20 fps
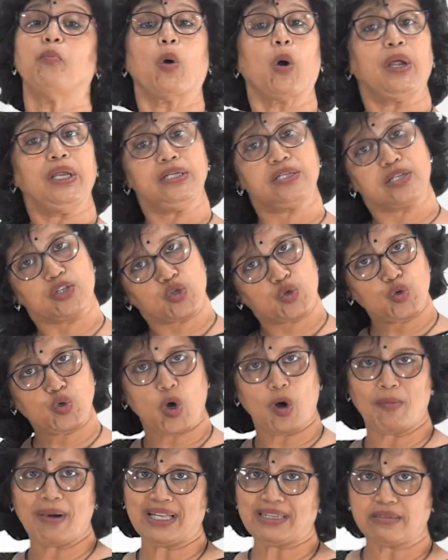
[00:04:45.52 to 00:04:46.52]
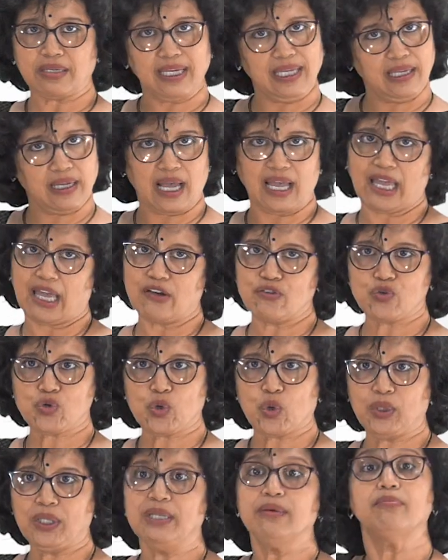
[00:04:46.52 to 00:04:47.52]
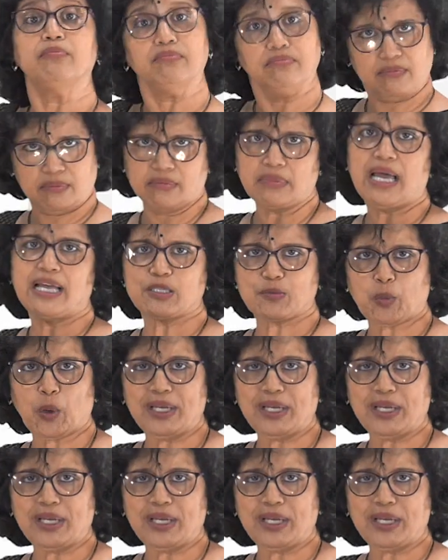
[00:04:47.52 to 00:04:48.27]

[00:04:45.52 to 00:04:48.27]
point 2,3 comma 3 I have shown as